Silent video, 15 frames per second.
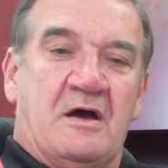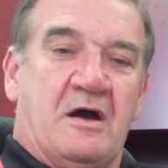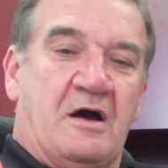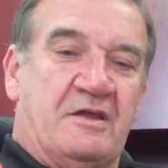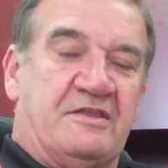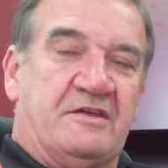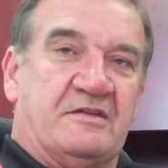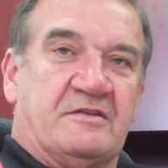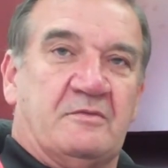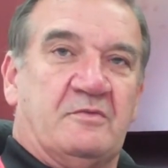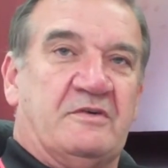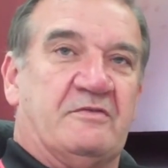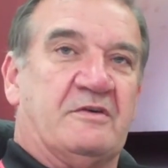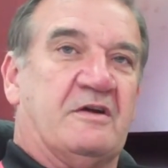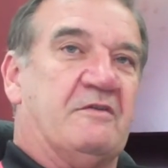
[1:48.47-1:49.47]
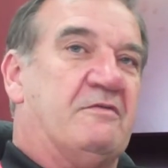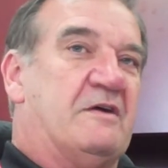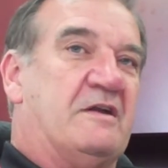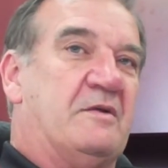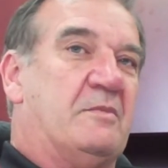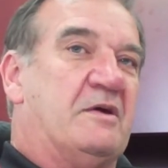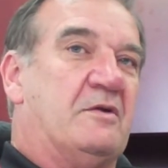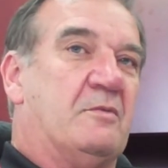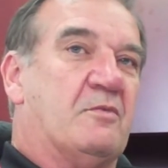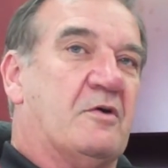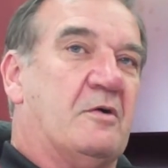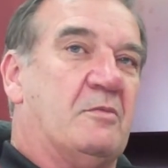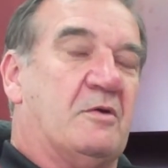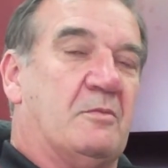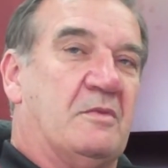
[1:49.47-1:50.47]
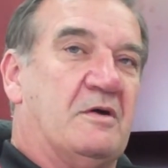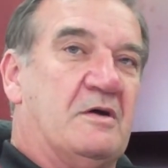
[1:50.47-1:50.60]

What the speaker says: I think that we've got a fundamental problem.